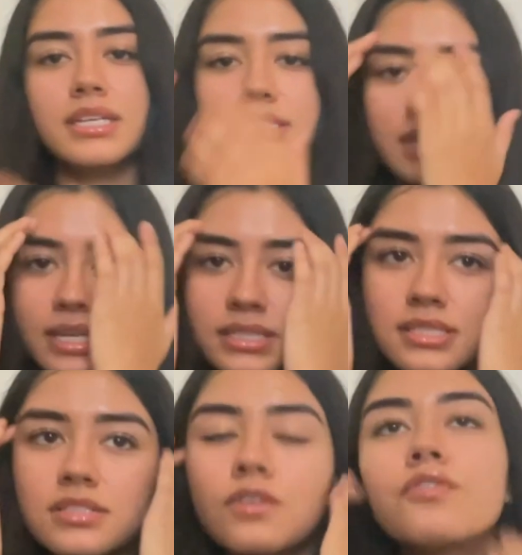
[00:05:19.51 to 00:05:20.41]

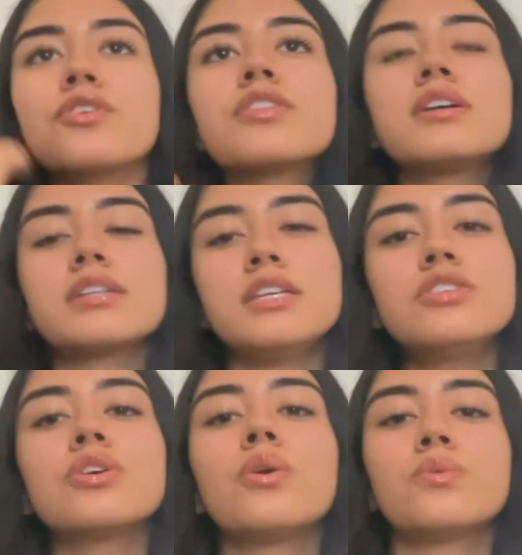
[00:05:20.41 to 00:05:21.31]
Tests for the
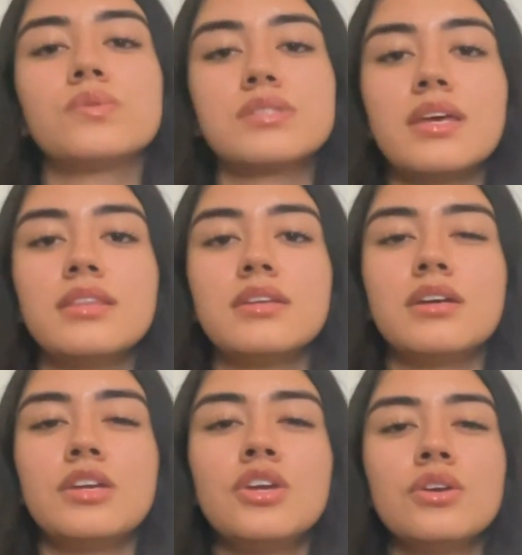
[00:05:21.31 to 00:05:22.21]
ketones and
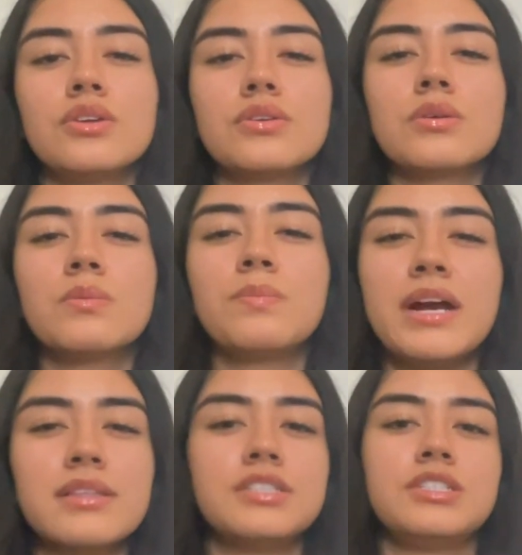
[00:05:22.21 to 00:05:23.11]
the
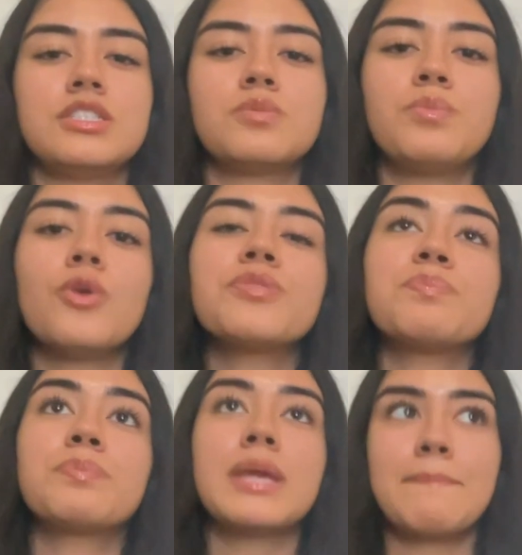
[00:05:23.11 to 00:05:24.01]
urobilogens both
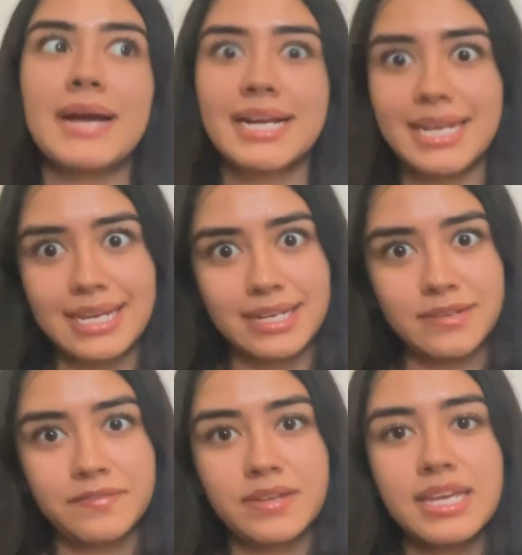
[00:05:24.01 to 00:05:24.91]
came back
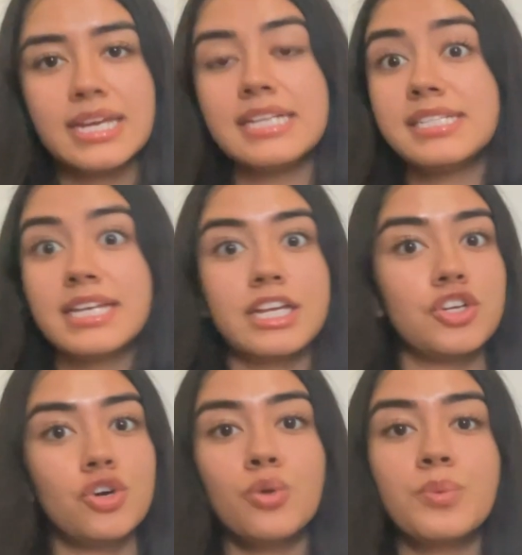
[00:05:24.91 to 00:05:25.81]
negative, indicating
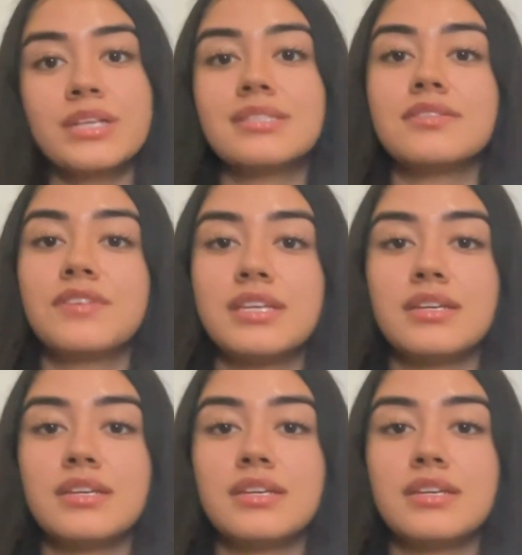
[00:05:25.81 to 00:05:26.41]
no presence of